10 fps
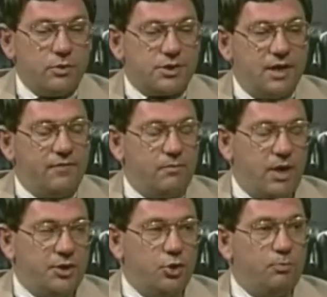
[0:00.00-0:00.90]
was given
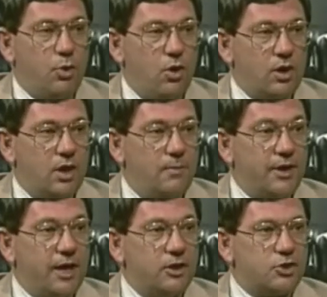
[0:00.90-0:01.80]
by your ball club
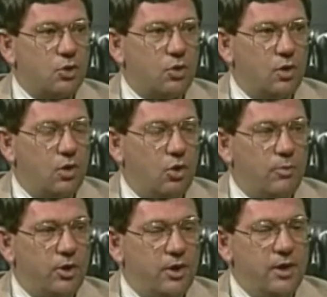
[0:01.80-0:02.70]
against
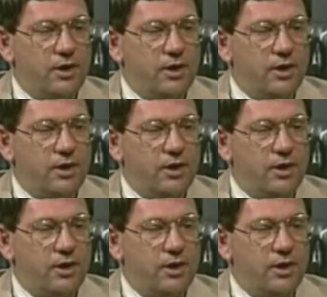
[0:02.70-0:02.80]
Oklahoma,